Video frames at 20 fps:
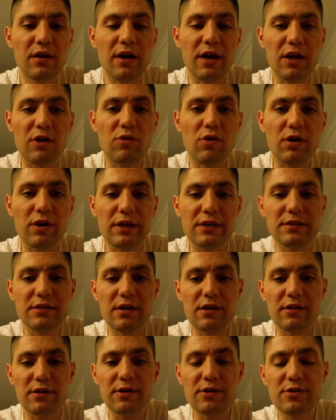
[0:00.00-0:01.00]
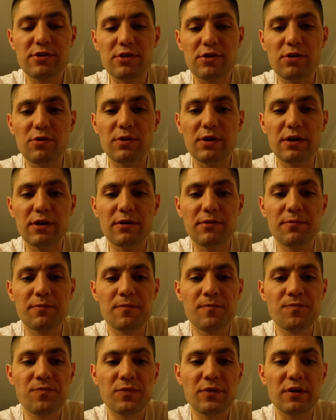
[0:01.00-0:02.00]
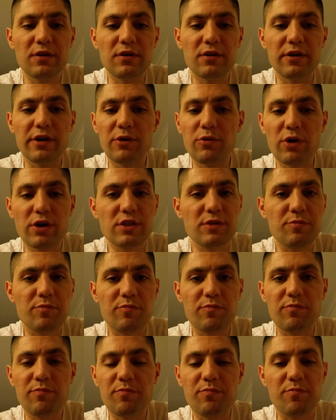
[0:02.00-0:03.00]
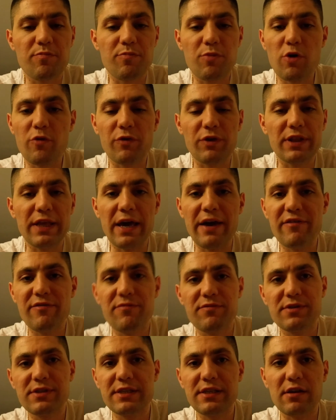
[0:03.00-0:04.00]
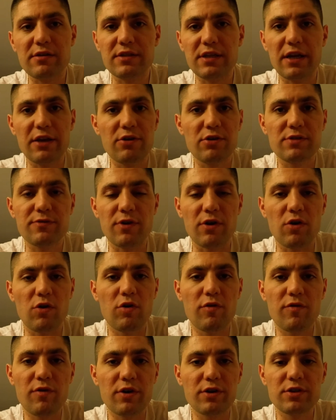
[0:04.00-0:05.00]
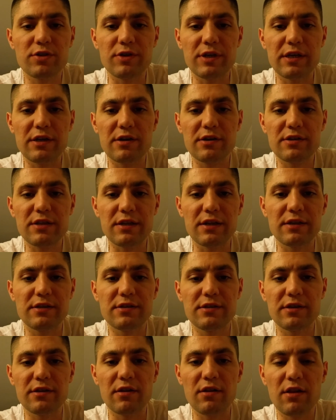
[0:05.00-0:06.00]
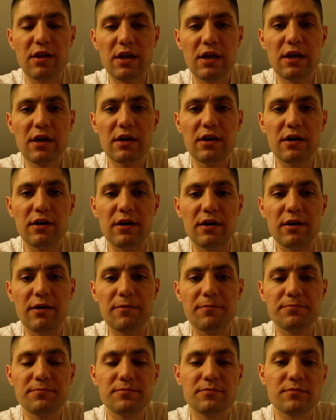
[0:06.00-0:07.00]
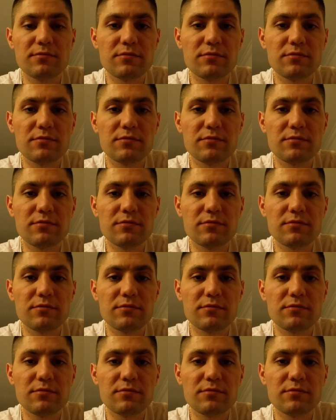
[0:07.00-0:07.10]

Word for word: high quality solder, so uh, it works perfectly. I have cells that I use for over two years and they're still um,